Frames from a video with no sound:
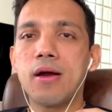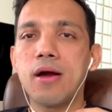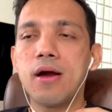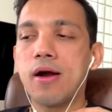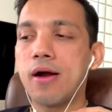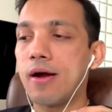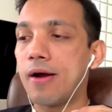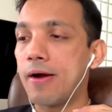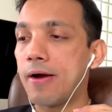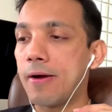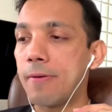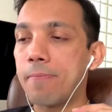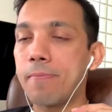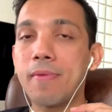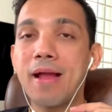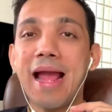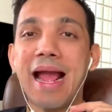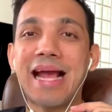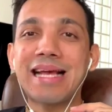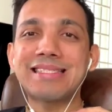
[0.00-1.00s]

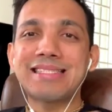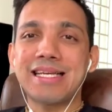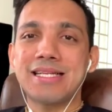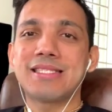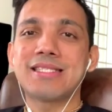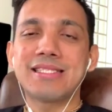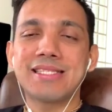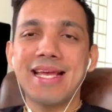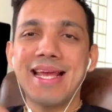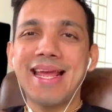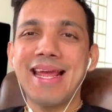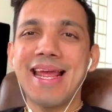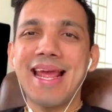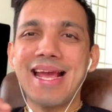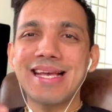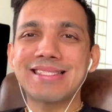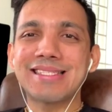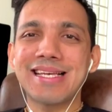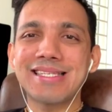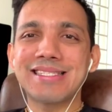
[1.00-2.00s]
assets,
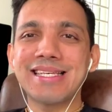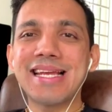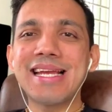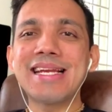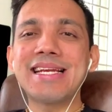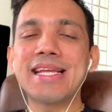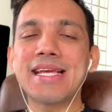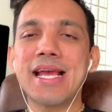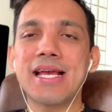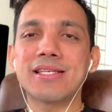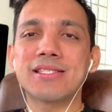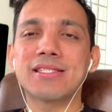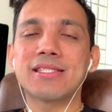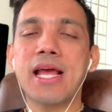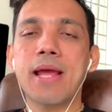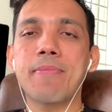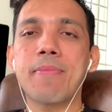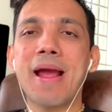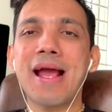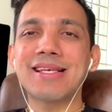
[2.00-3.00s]
ASSETS.
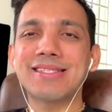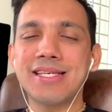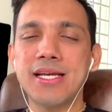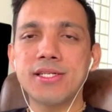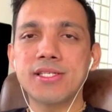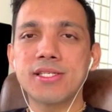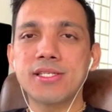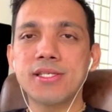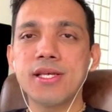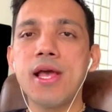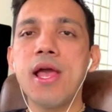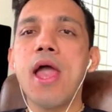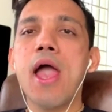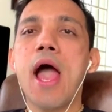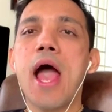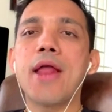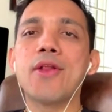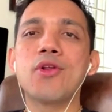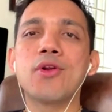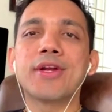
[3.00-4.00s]
Type assets,
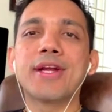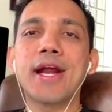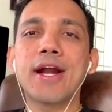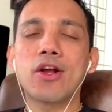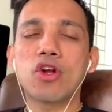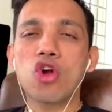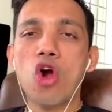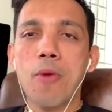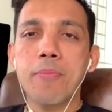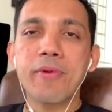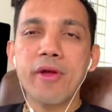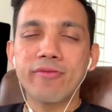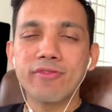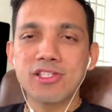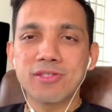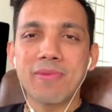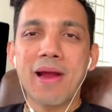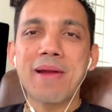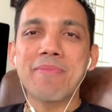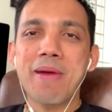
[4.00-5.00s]
and you'll get a copy of
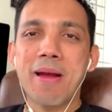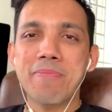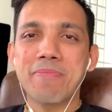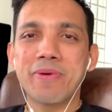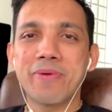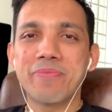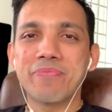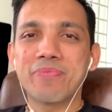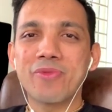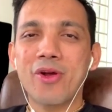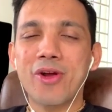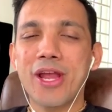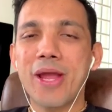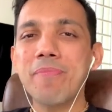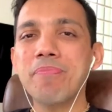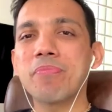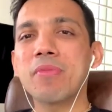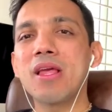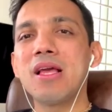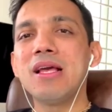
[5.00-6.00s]
this mind map.
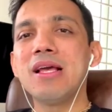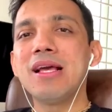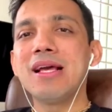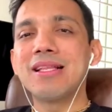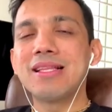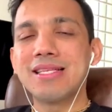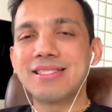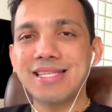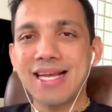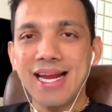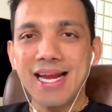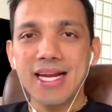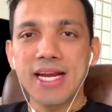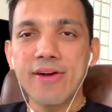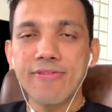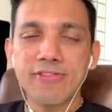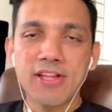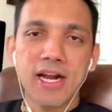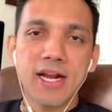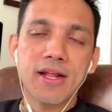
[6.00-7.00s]
Okay. The second
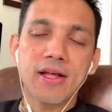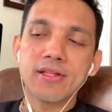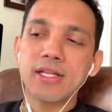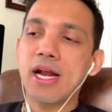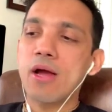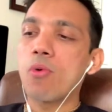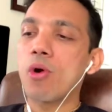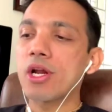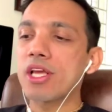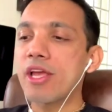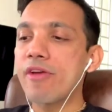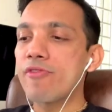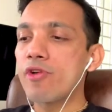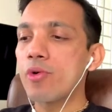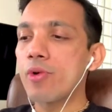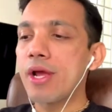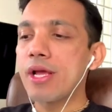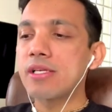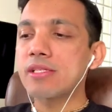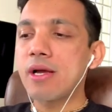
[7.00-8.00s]
gift that I want to give
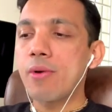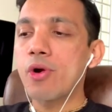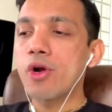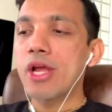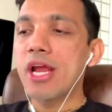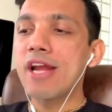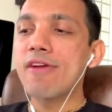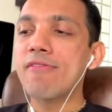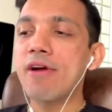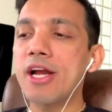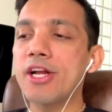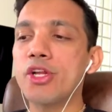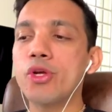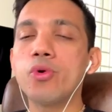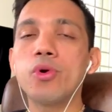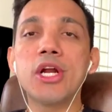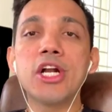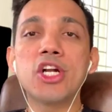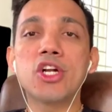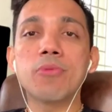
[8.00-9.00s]
you is I want to invite
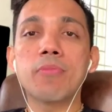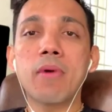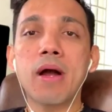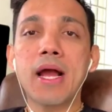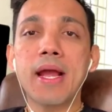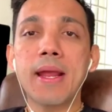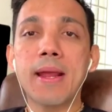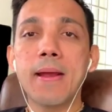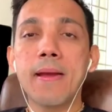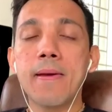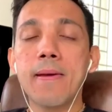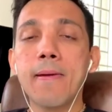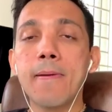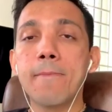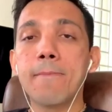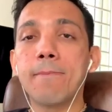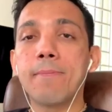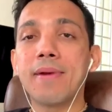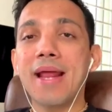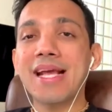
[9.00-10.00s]
you into my
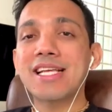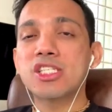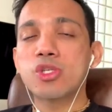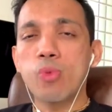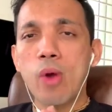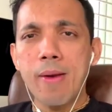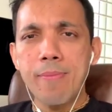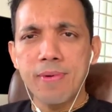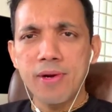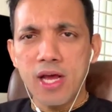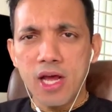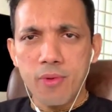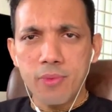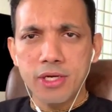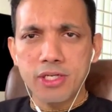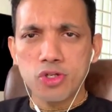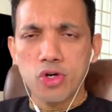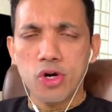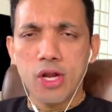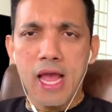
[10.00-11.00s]
next webinar,
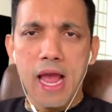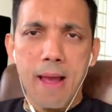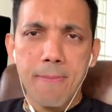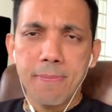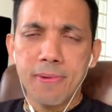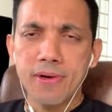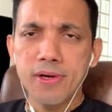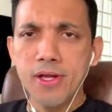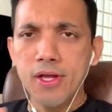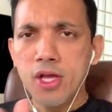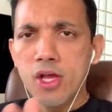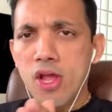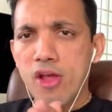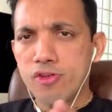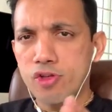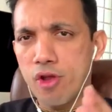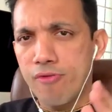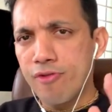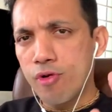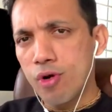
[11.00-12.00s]
which is going to happen.
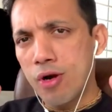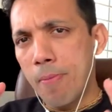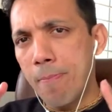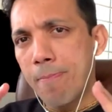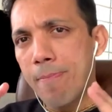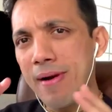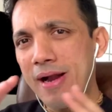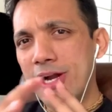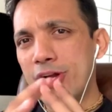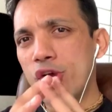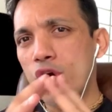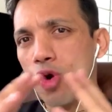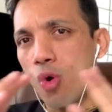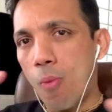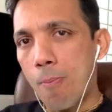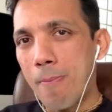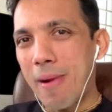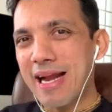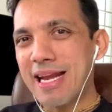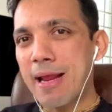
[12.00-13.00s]
So if you want to build your
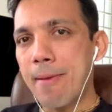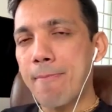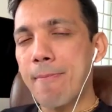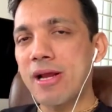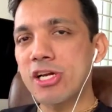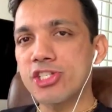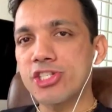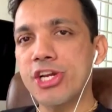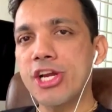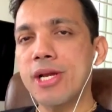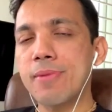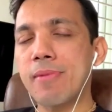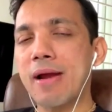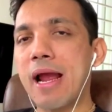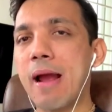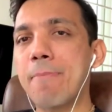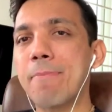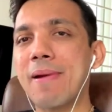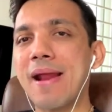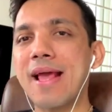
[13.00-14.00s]
money machine by
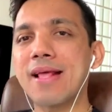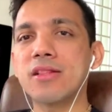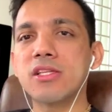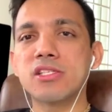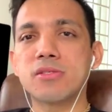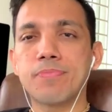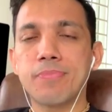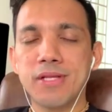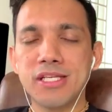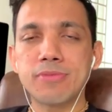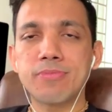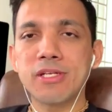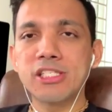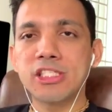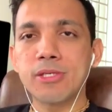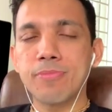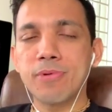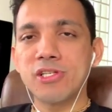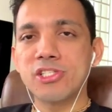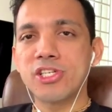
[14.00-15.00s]
applying these
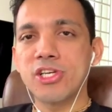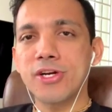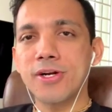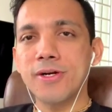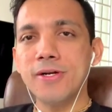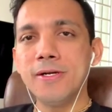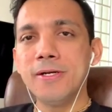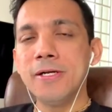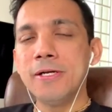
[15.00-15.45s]
principles here,